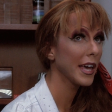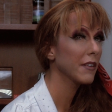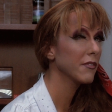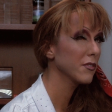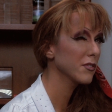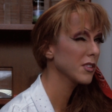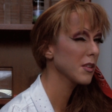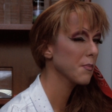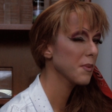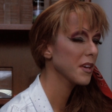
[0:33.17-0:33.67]

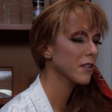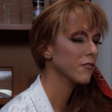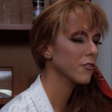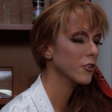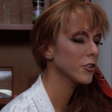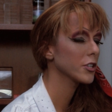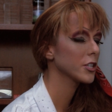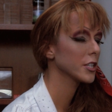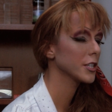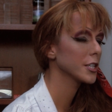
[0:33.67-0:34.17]
Even with the big
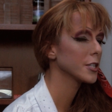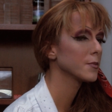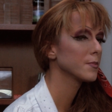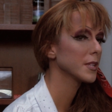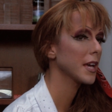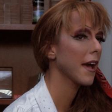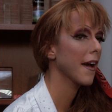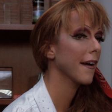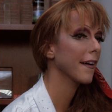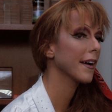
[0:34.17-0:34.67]
Fruit of the Loom
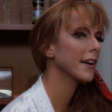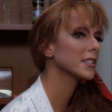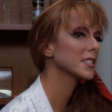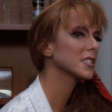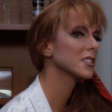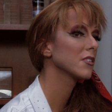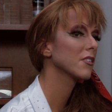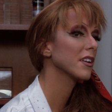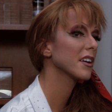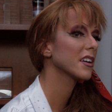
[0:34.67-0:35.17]
tag, I
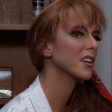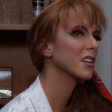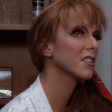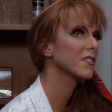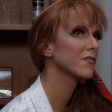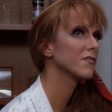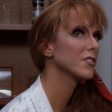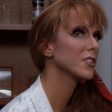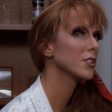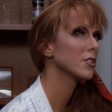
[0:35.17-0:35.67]
still get
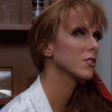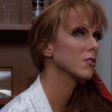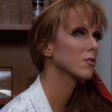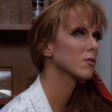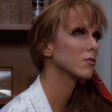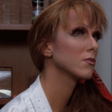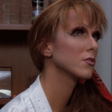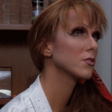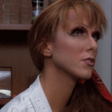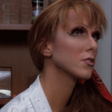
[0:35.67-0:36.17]

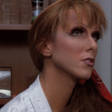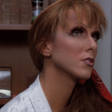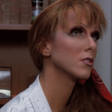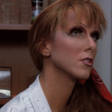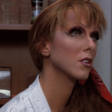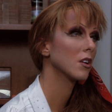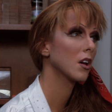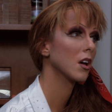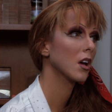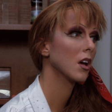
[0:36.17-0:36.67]
confused.
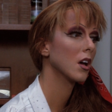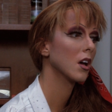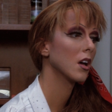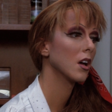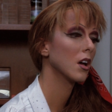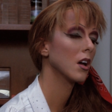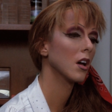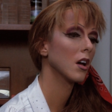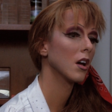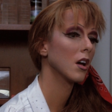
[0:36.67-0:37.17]
And then
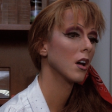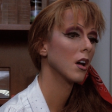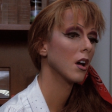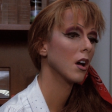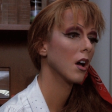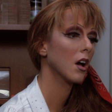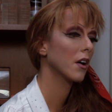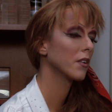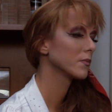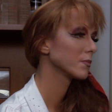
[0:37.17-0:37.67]
there's the
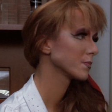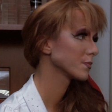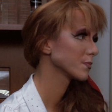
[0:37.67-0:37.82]
top